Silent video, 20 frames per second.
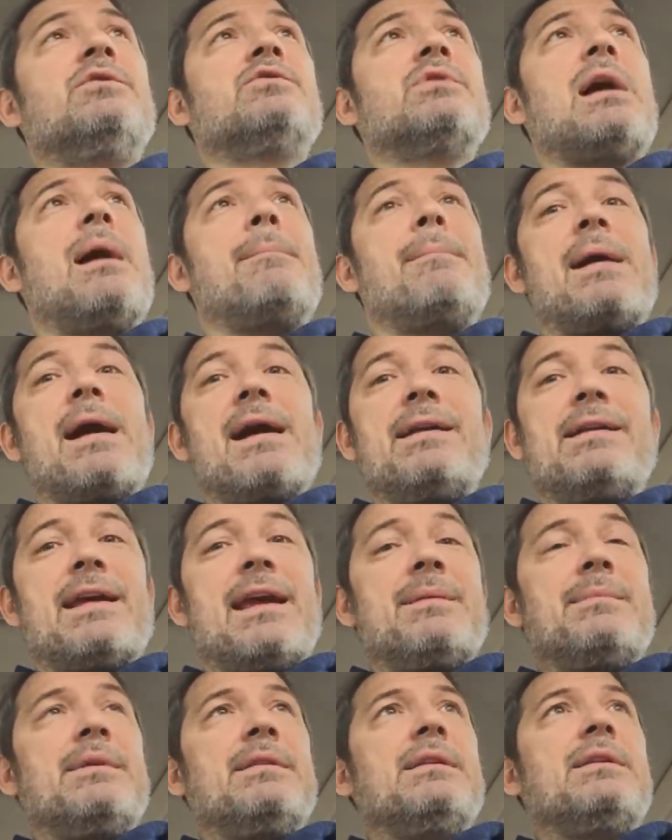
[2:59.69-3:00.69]
drop my
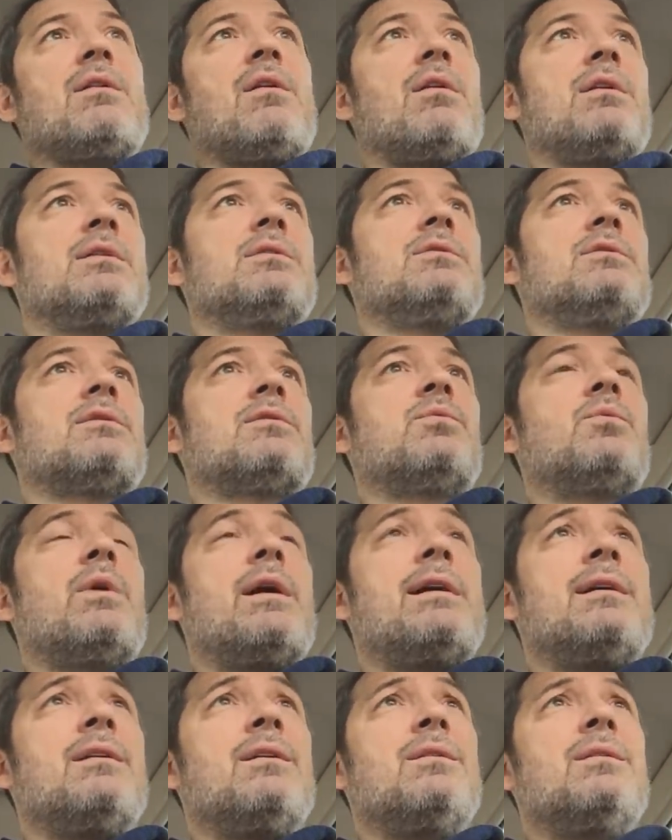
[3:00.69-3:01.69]
name in the article as
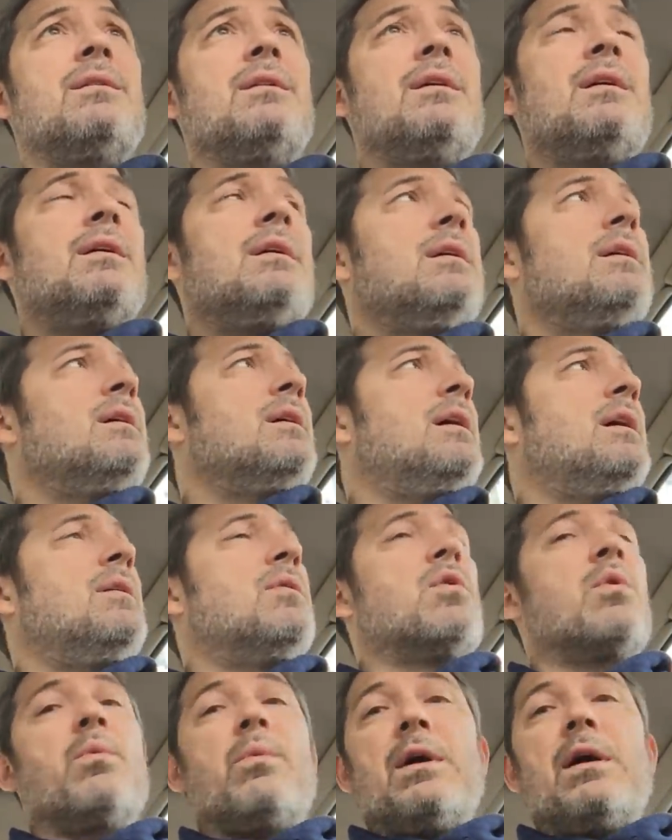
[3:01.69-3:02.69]
well, uh,
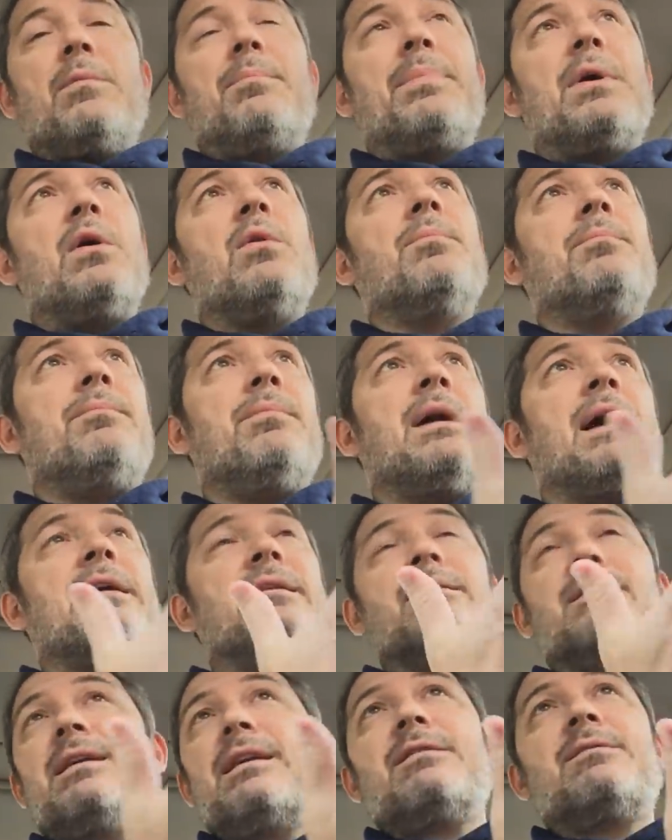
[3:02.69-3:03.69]
or well, Bo
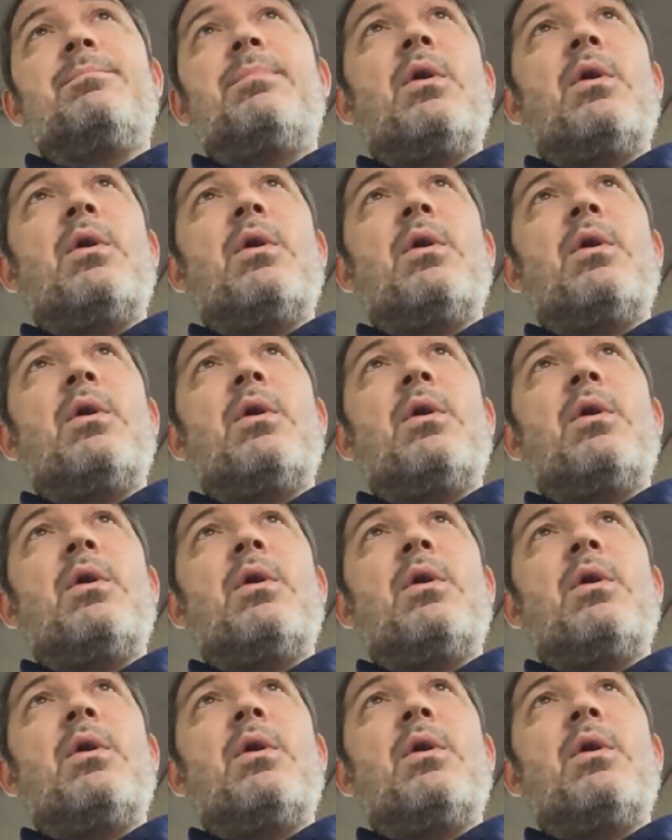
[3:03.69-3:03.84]
I guess